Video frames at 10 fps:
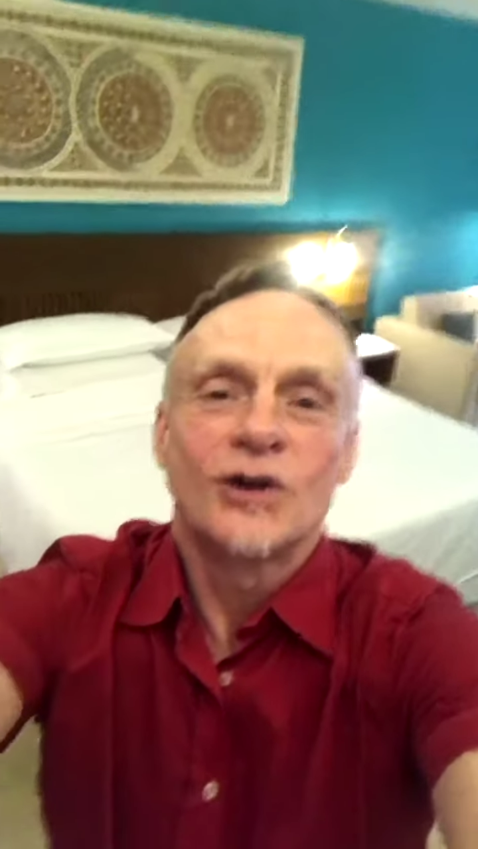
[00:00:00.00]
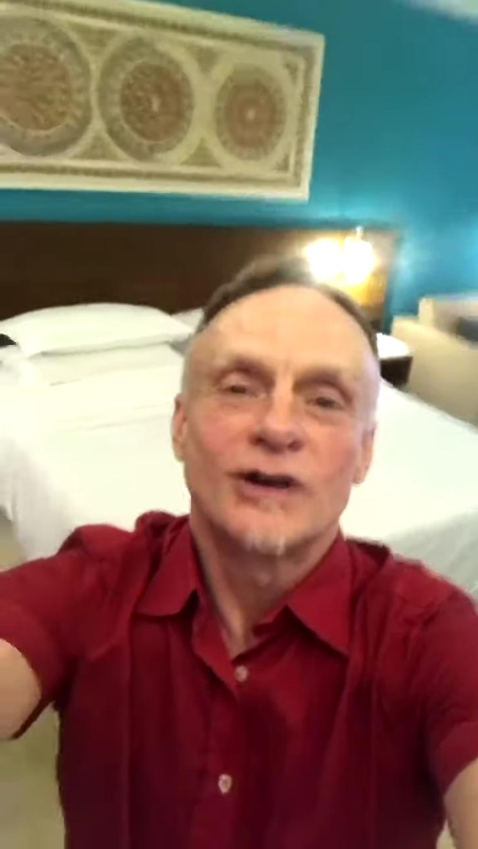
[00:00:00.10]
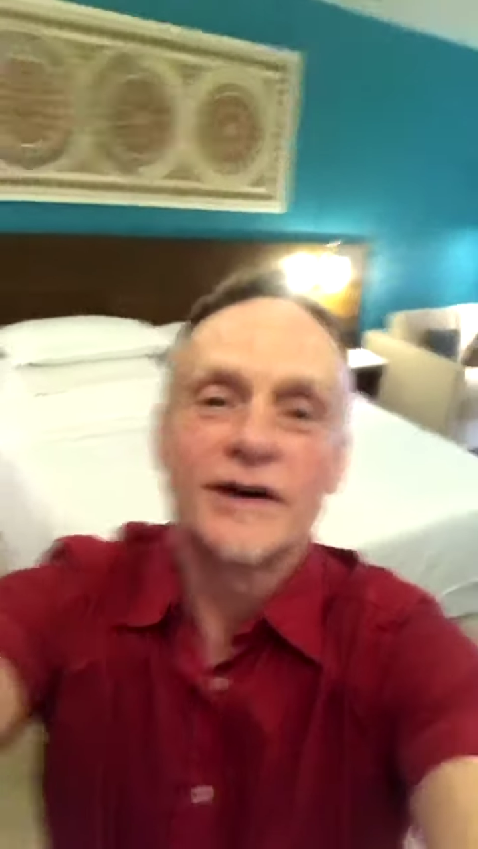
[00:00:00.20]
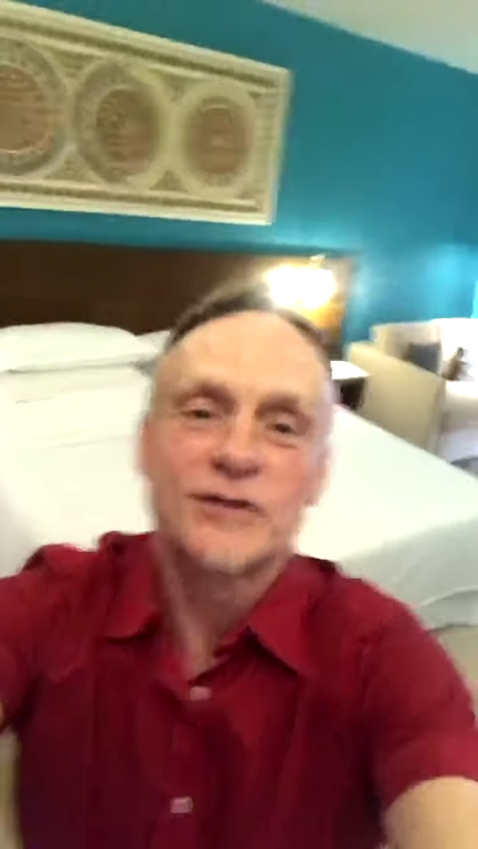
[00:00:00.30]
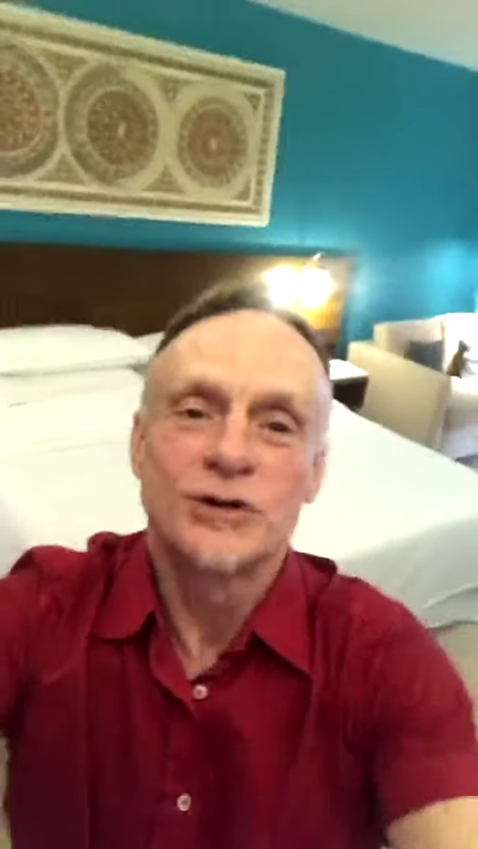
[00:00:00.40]

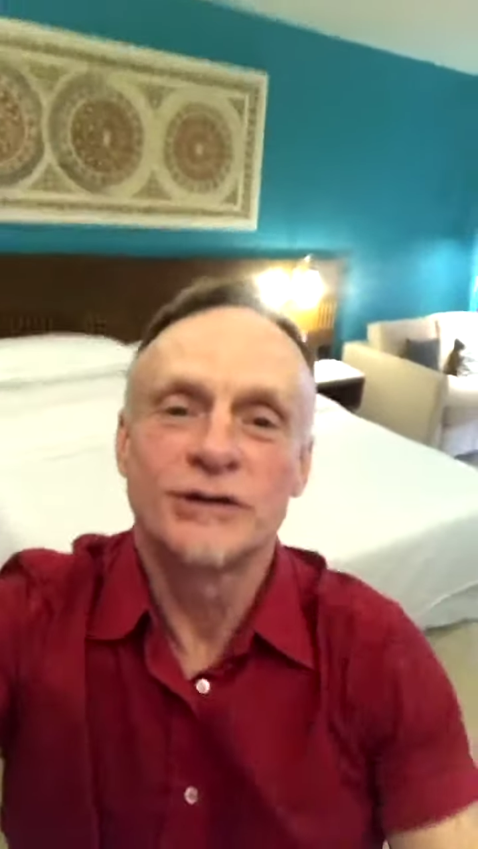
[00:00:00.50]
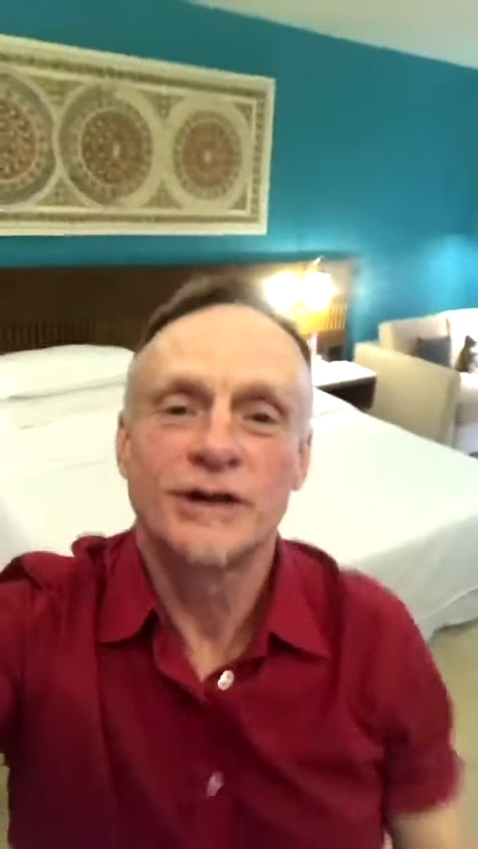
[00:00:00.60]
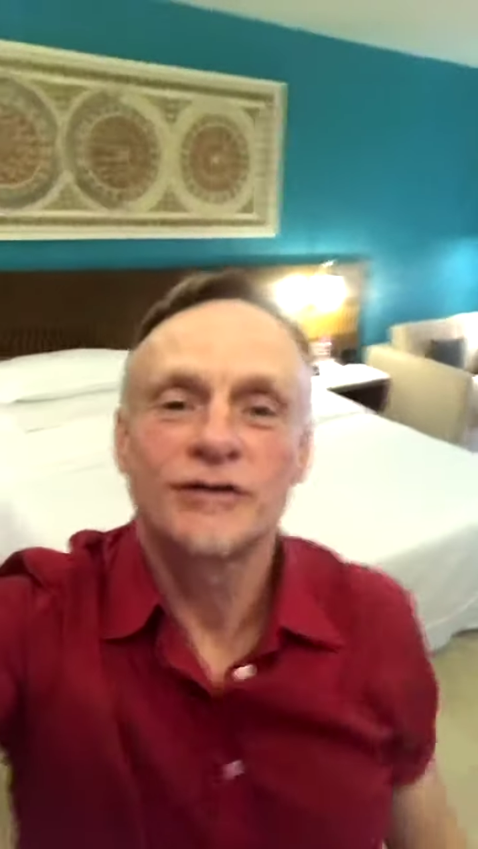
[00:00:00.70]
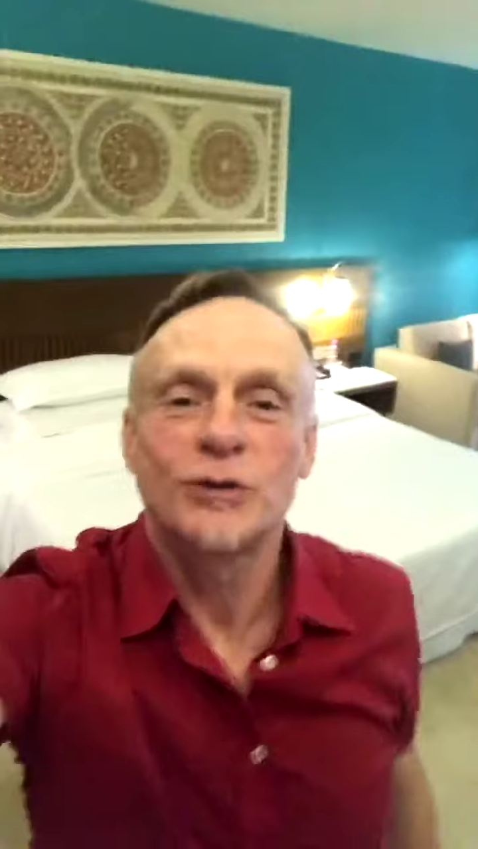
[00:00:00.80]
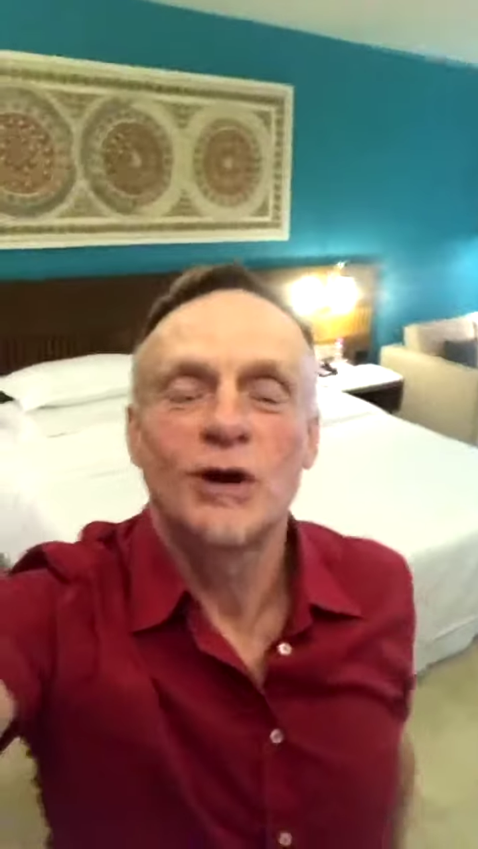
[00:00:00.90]
Good
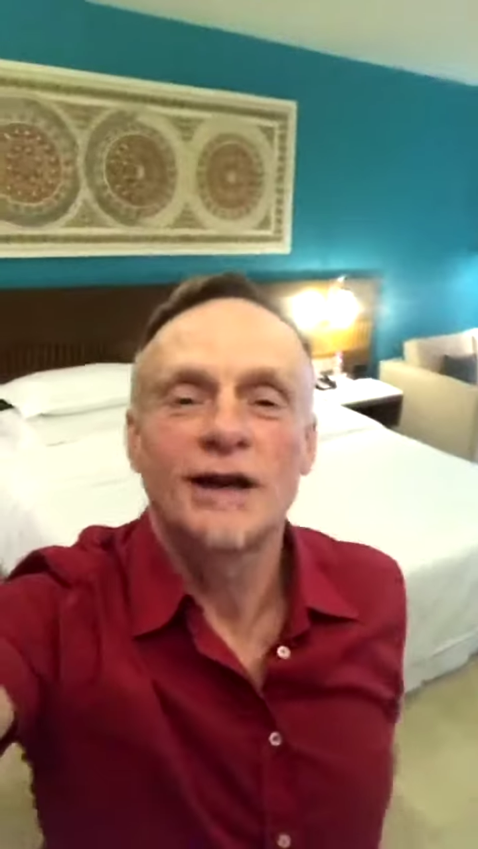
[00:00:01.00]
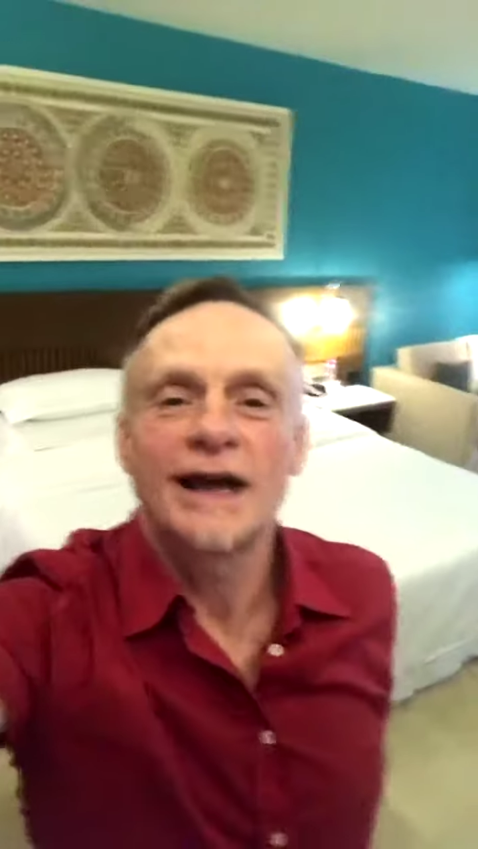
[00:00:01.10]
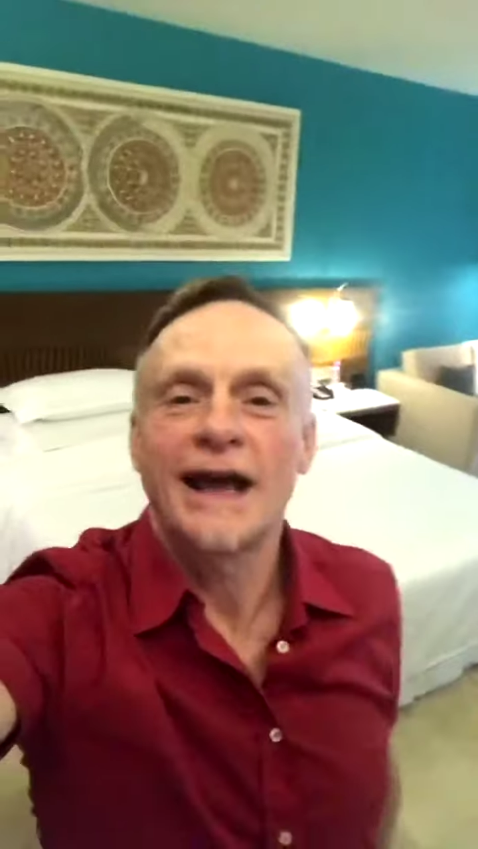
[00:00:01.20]
afternoon, everyone,